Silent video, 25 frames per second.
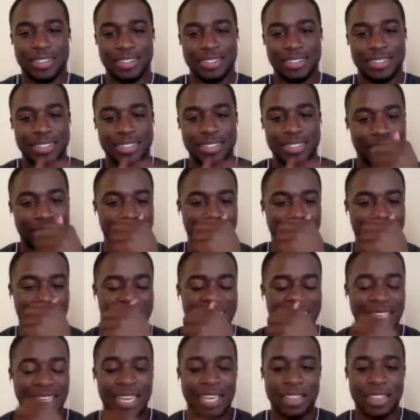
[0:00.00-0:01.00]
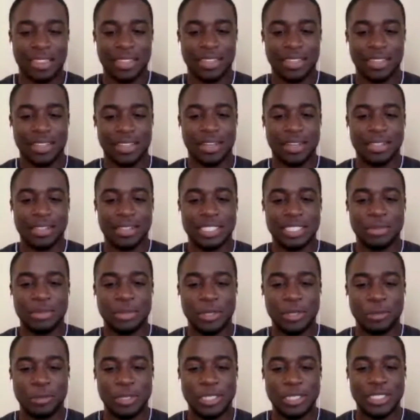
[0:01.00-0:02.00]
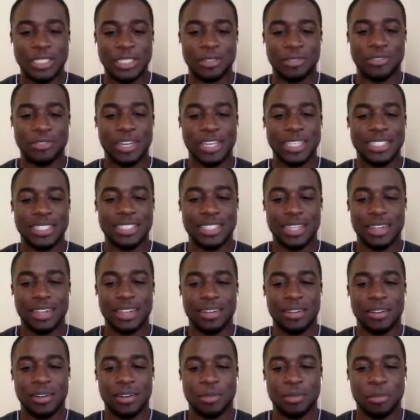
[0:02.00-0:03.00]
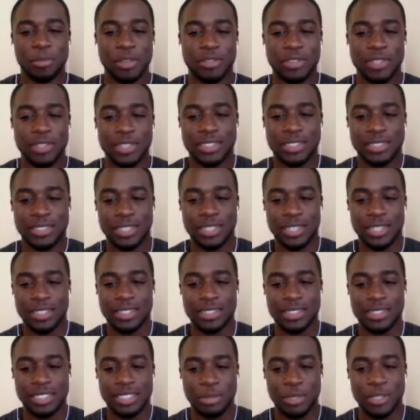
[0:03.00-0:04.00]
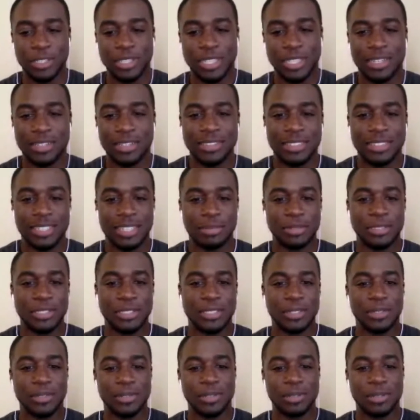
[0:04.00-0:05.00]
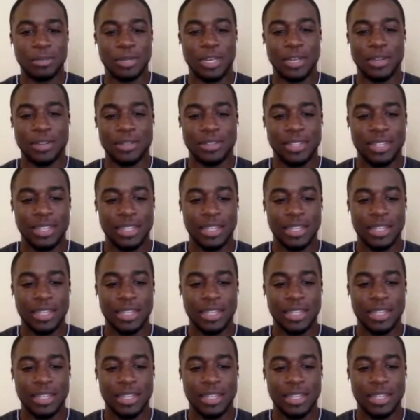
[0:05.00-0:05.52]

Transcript: Yeah, we actually got the similar piece of advice in our previous Debug Lounge episode about